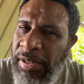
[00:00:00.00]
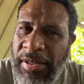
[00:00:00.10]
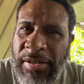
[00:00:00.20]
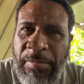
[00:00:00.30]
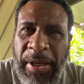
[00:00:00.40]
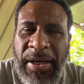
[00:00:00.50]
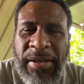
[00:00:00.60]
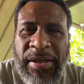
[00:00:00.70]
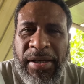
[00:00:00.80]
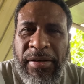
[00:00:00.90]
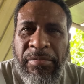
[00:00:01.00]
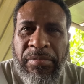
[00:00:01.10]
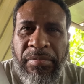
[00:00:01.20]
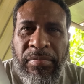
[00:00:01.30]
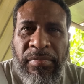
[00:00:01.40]
explain
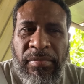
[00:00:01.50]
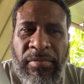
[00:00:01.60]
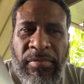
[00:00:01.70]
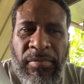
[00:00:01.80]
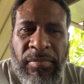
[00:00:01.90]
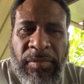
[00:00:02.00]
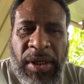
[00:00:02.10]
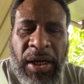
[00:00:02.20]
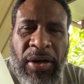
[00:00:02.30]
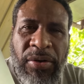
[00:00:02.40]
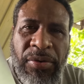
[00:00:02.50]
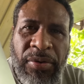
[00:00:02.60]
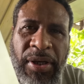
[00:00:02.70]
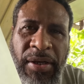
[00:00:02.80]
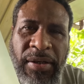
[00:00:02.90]
how you
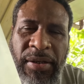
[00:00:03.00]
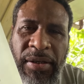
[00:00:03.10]
can